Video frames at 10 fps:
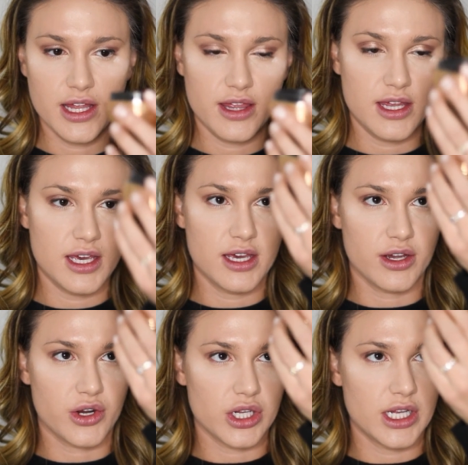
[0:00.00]
the
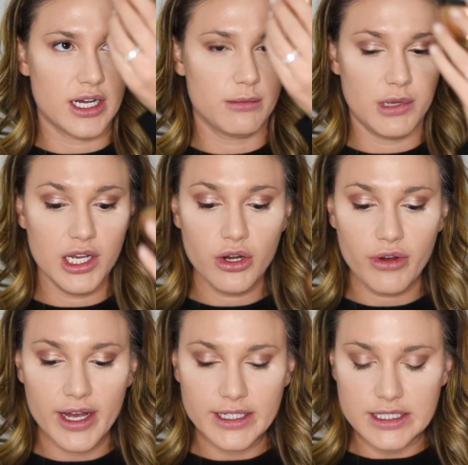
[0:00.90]
Guerlain
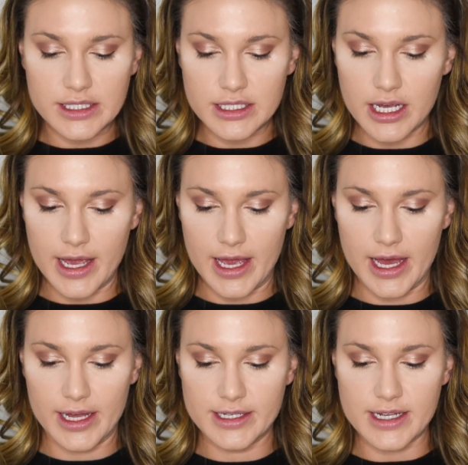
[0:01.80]
Meteorites,
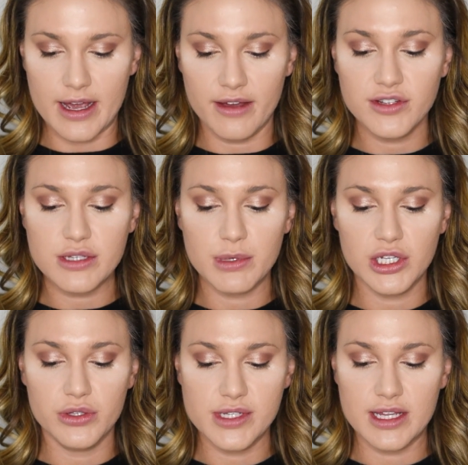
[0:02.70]
and I have just
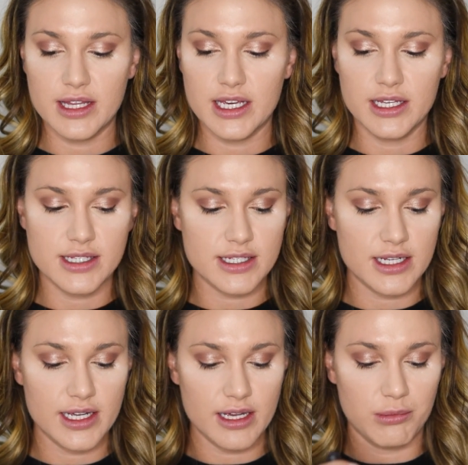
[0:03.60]
been using
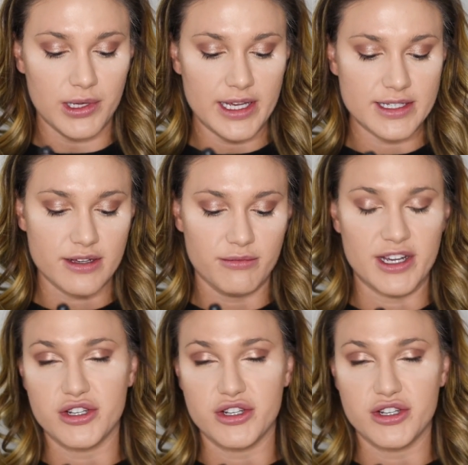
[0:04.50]
these in place of my